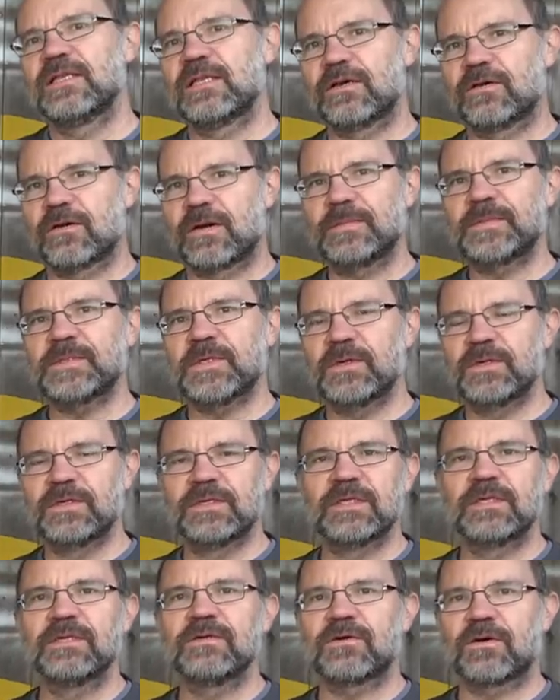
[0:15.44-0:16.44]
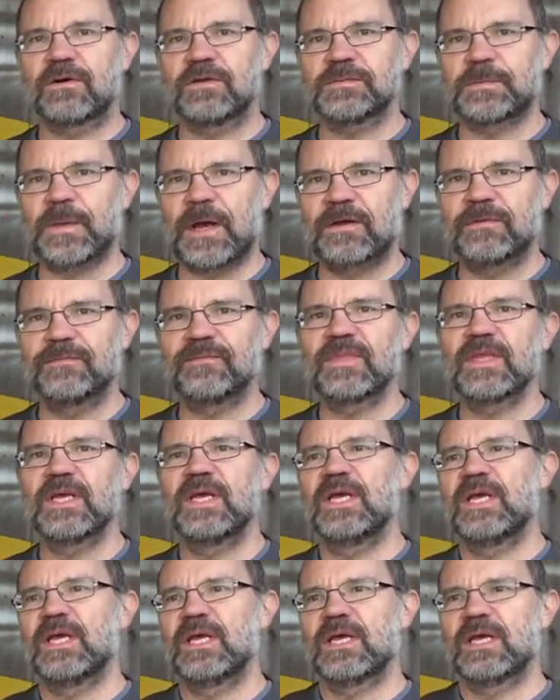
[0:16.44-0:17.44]
the Gribshunden crossbow.
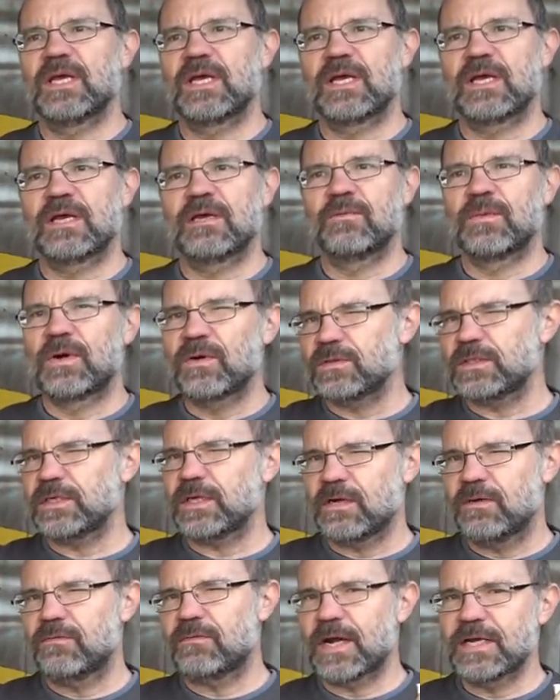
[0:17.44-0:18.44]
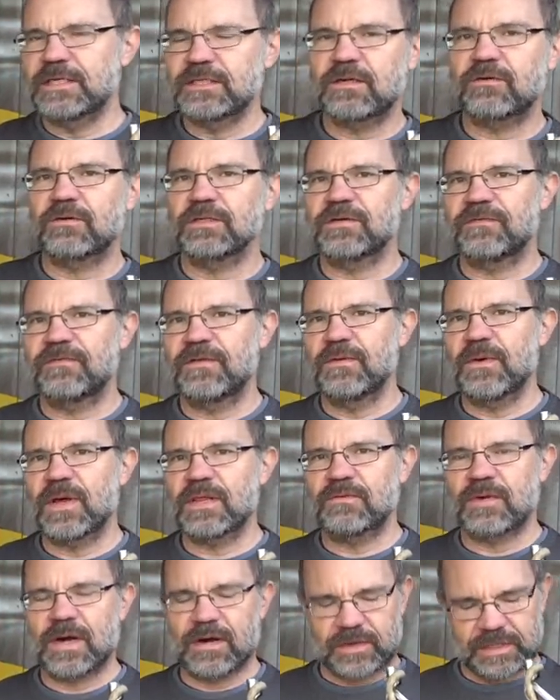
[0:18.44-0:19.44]
We're also going to range across a few
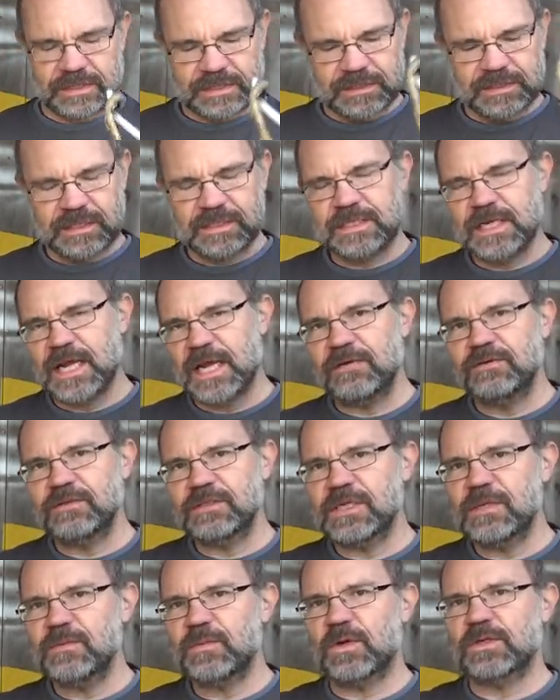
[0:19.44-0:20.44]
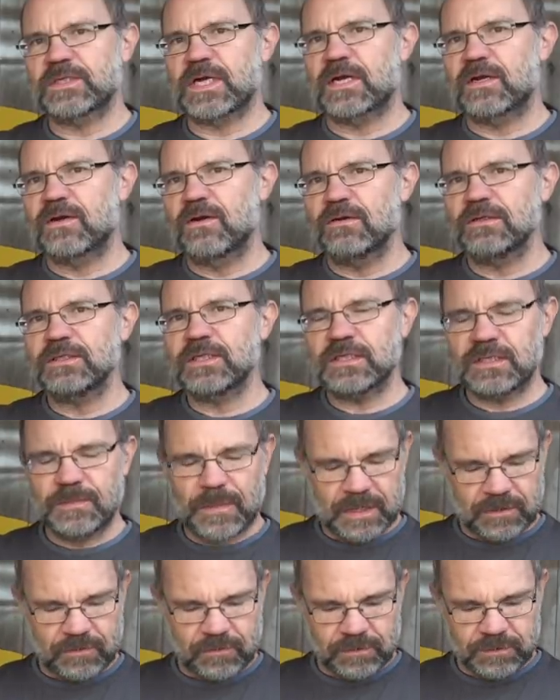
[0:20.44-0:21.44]
other areas because it's an interesting project, not just
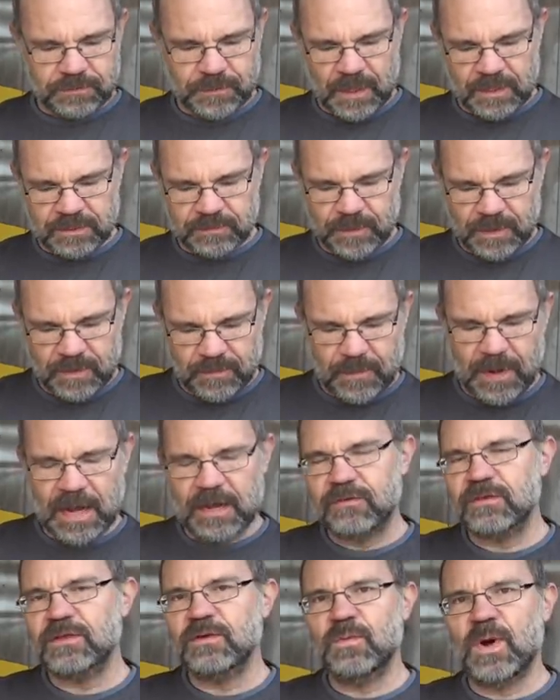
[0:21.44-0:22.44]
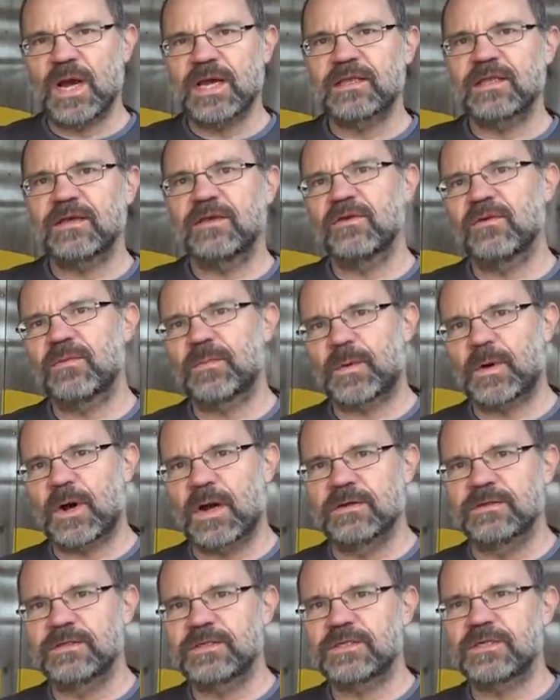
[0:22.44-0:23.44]
about crossbows, but about the way that you
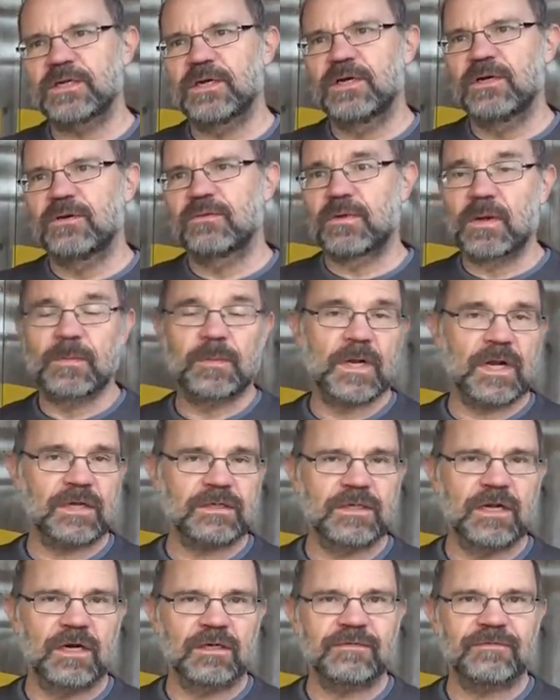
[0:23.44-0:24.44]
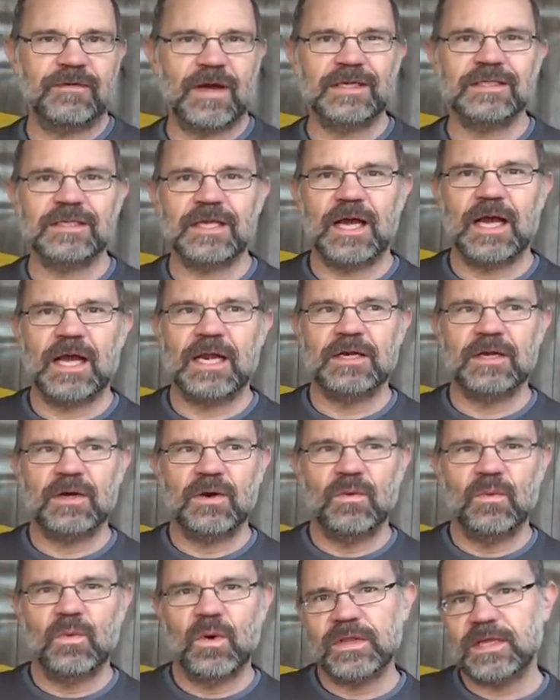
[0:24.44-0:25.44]
approach reproduction artifacts and
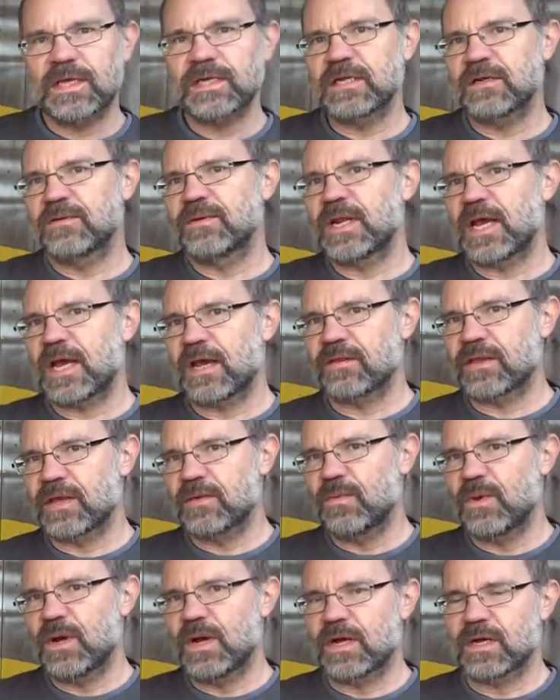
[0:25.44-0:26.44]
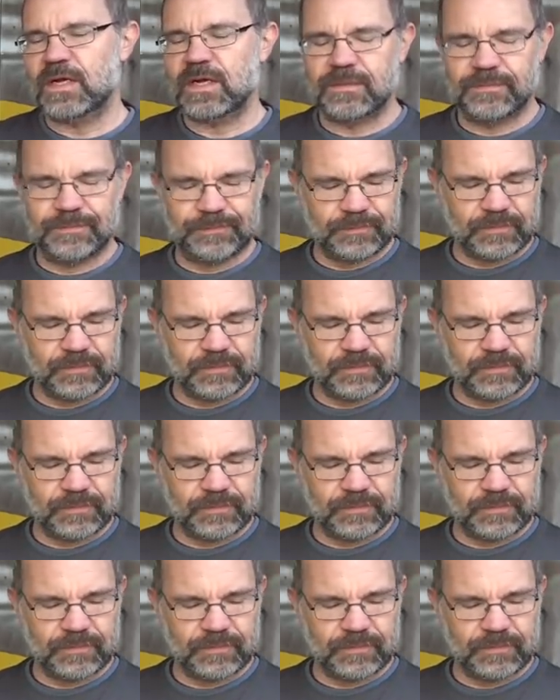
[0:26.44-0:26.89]
what they do and how they work.